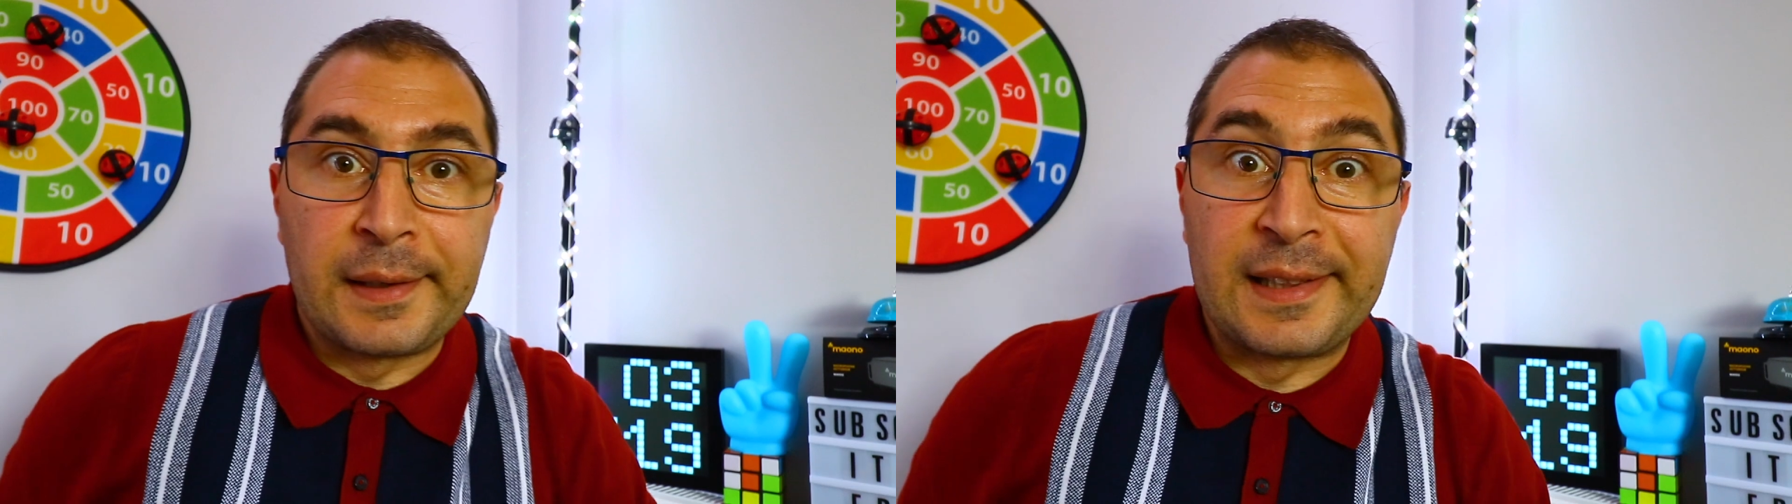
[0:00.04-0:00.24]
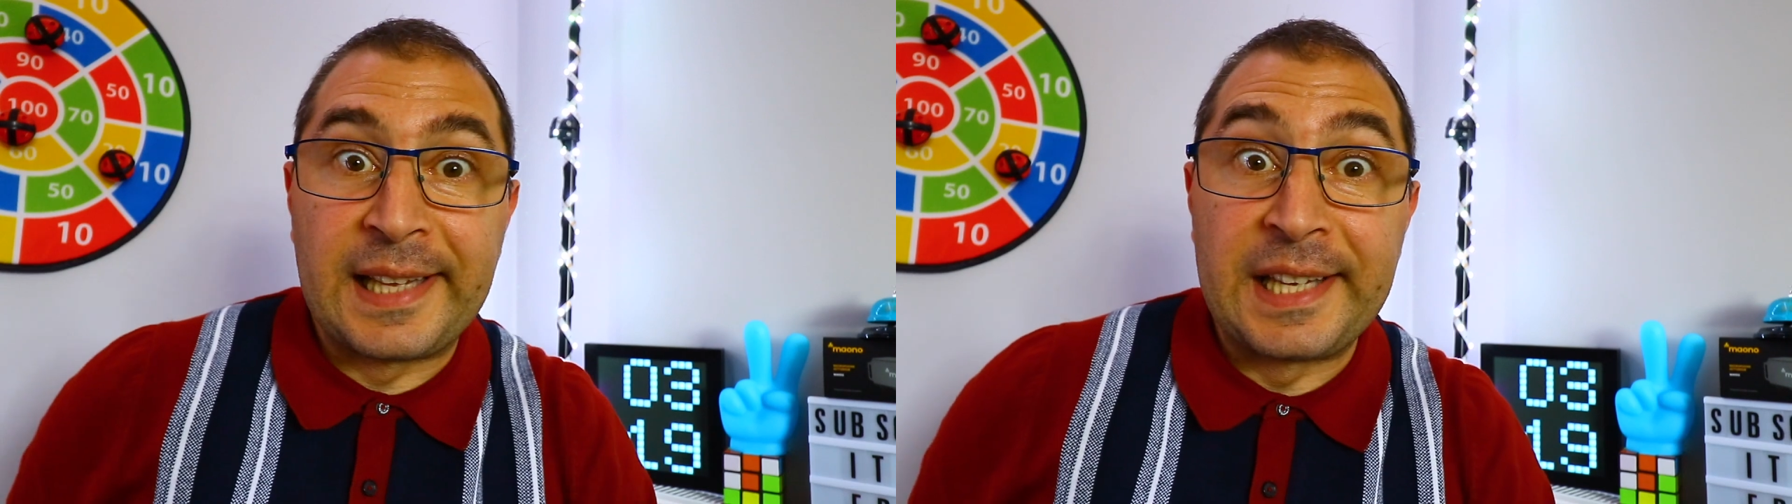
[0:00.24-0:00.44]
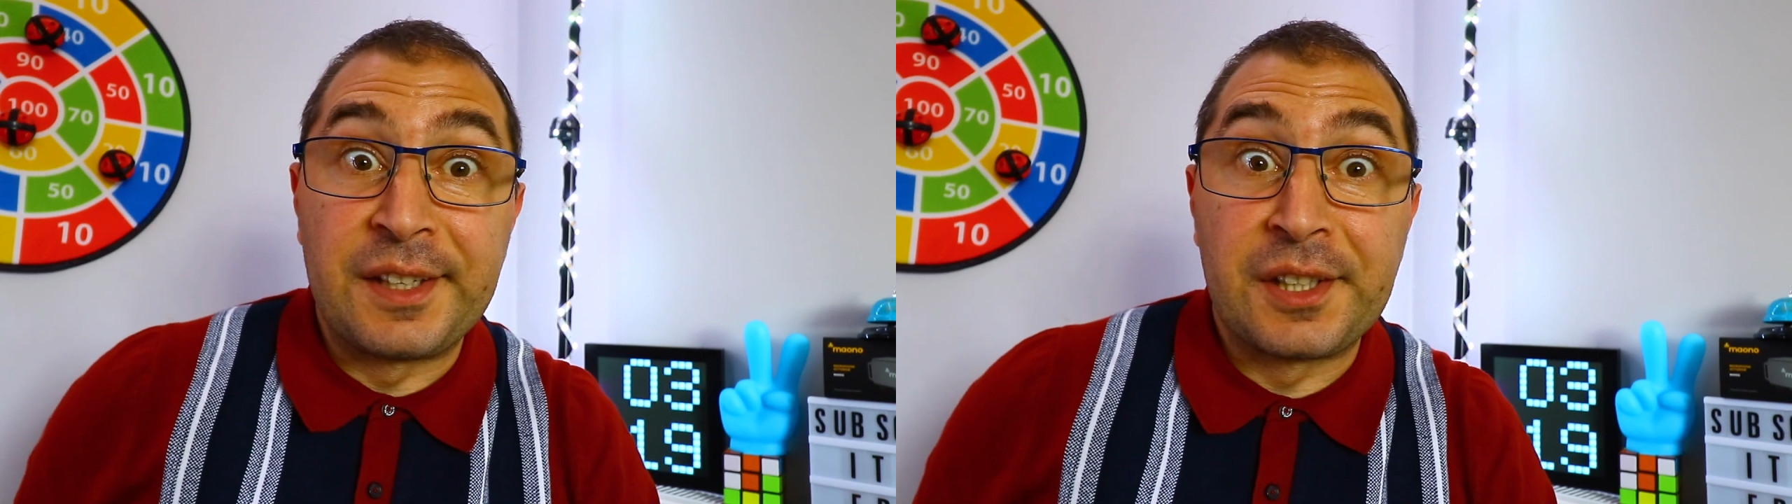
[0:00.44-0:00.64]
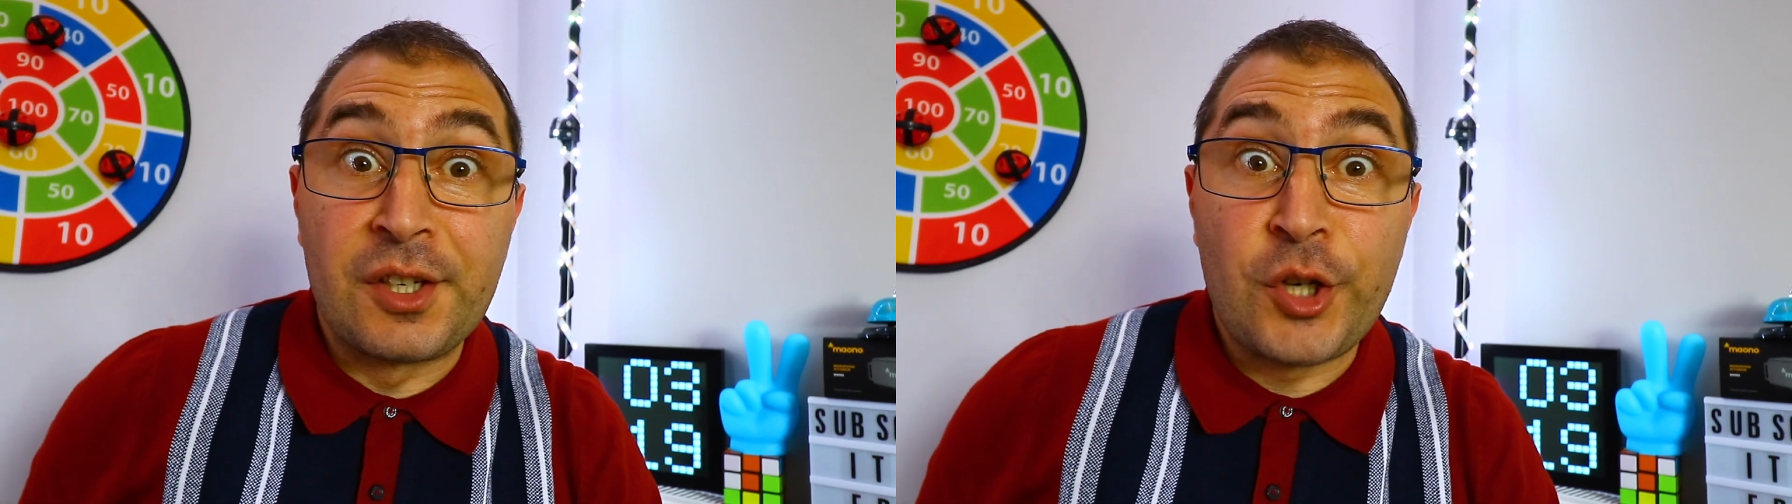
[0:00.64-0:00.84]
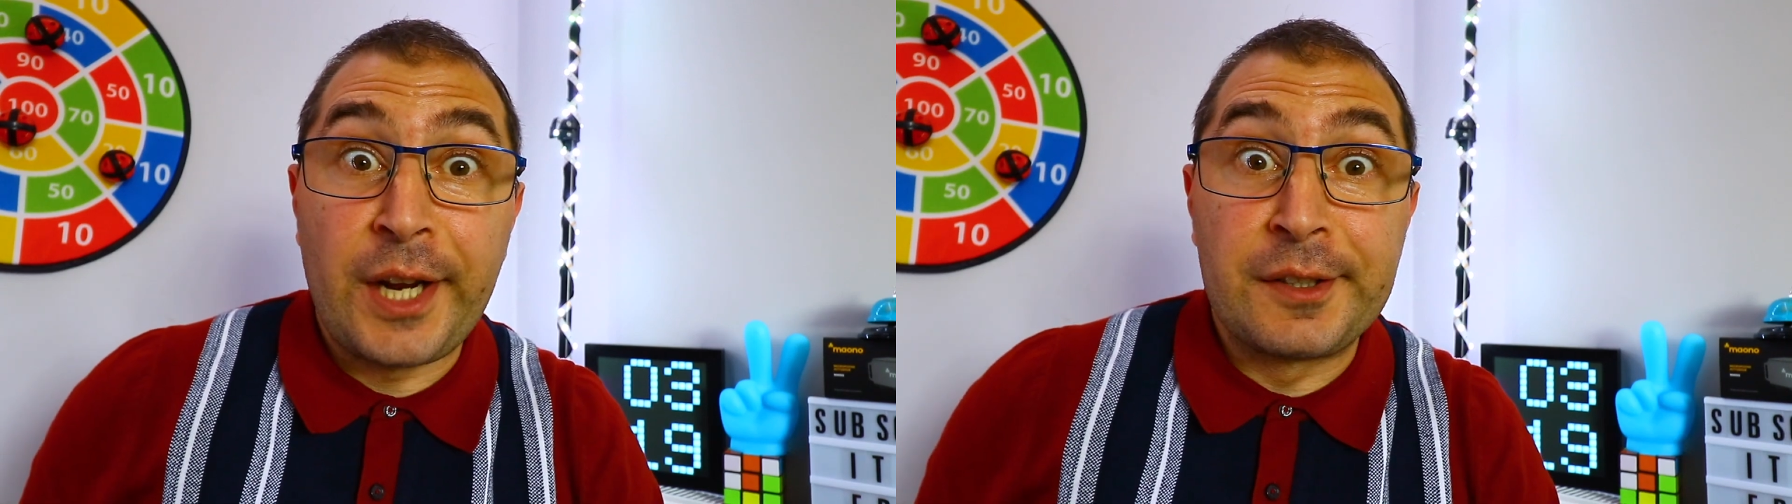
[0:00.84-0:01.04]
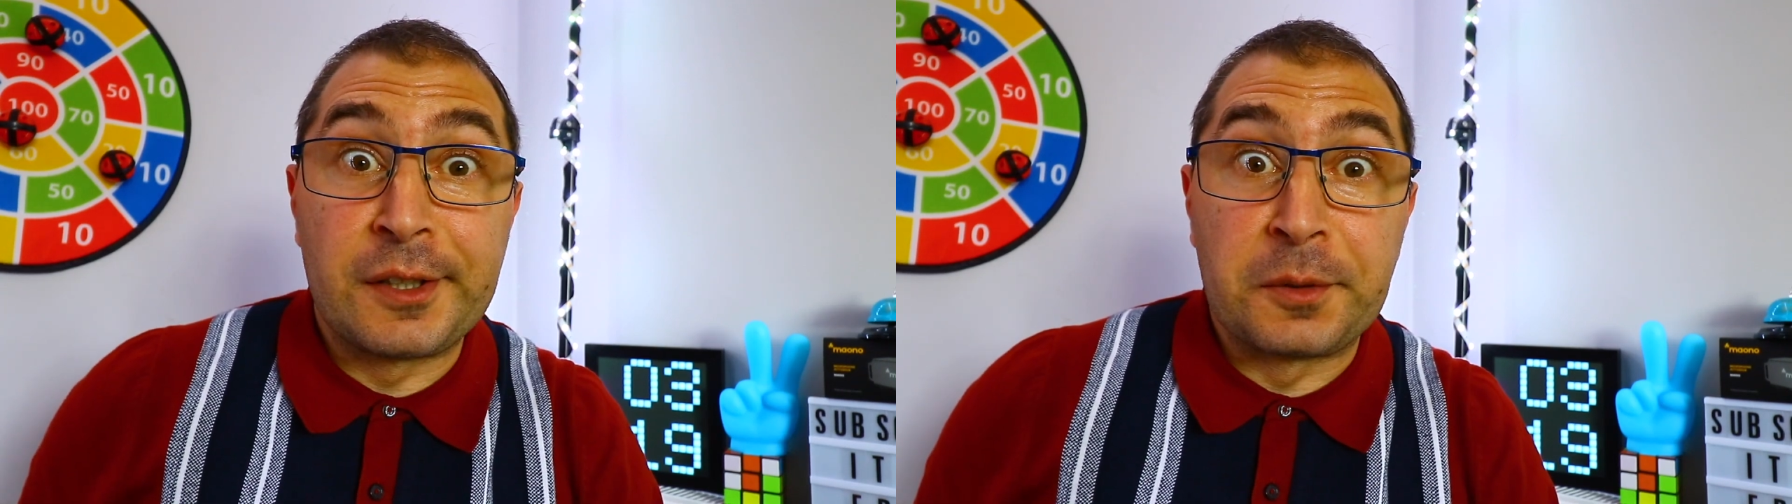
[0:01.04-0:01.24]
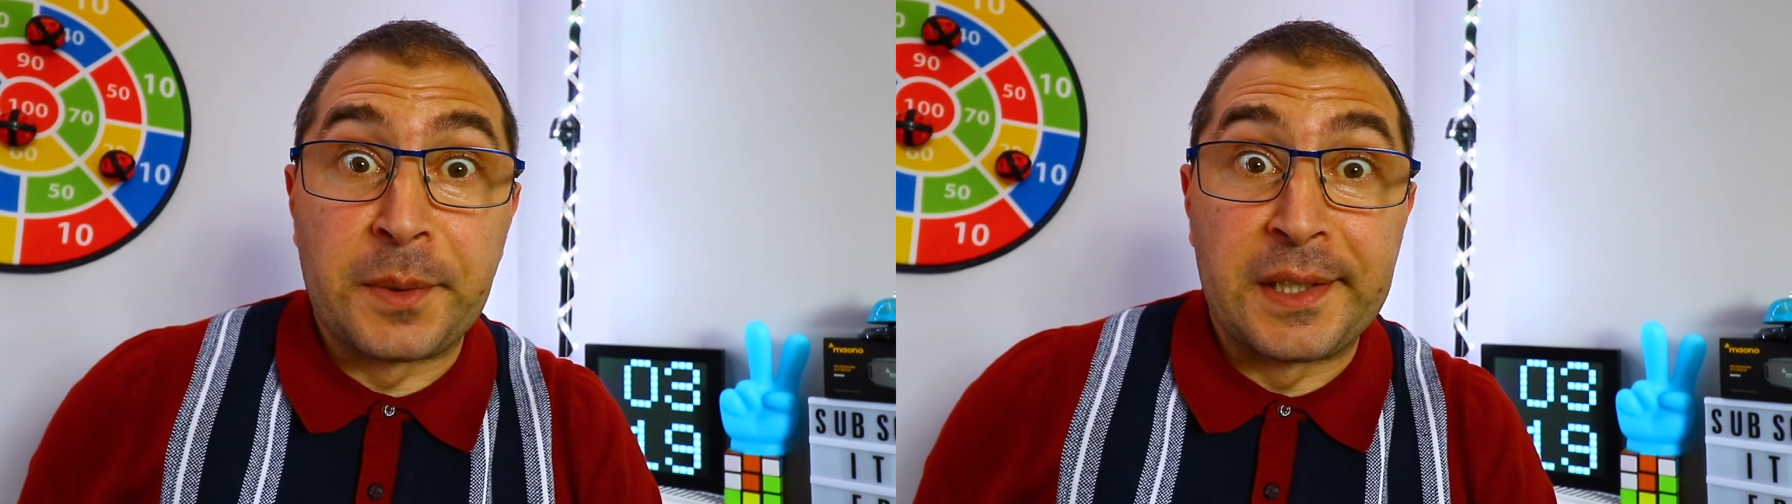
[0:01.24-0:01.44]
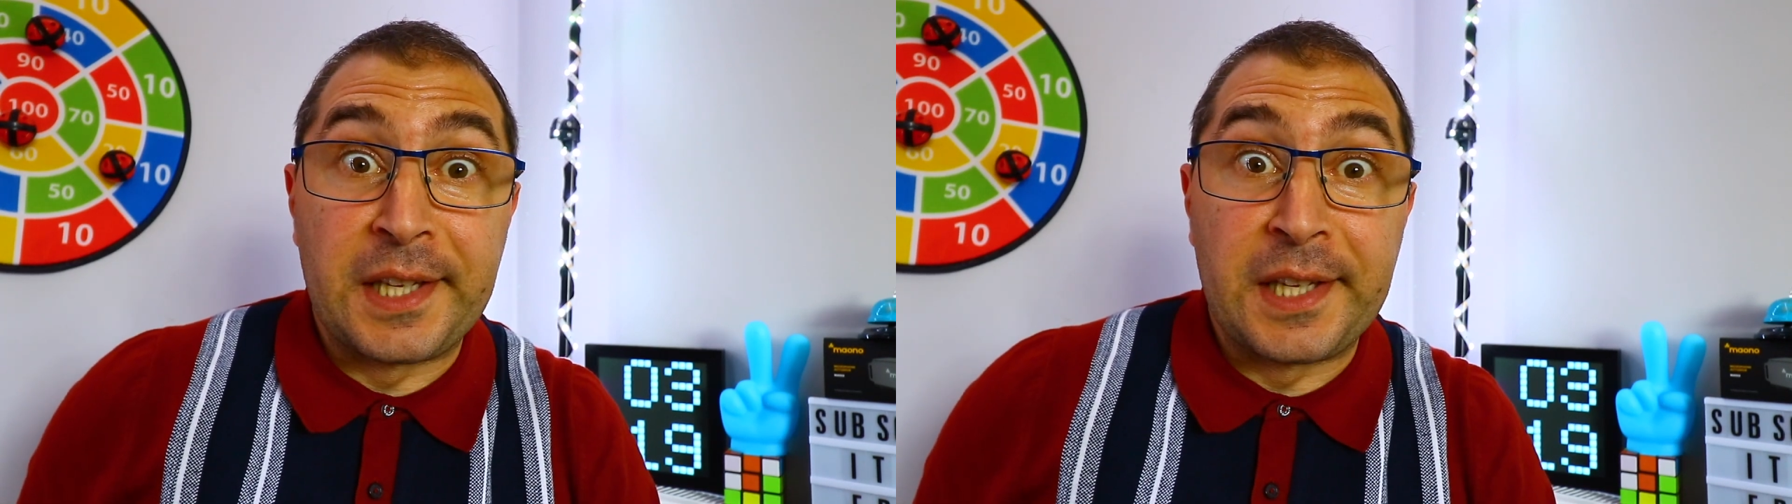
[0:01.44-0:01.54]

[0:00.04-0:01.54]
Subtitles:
Ladies and gentlemen,